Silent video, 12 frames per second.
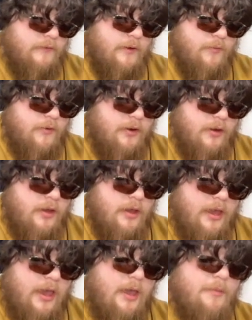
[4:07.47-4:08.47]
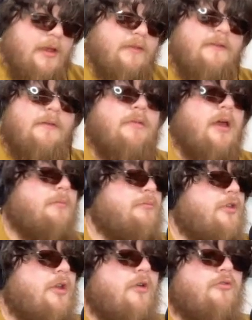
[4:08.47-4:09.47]
a great point. Hey, but at the same time,
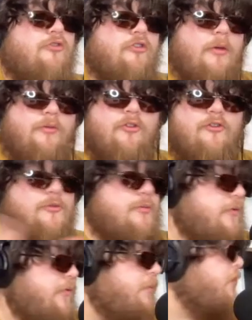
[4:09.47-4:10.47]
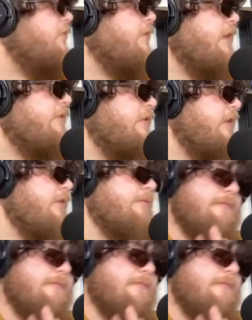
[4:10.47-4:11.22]
you know, she, I'm sure she's a beautiful person now today.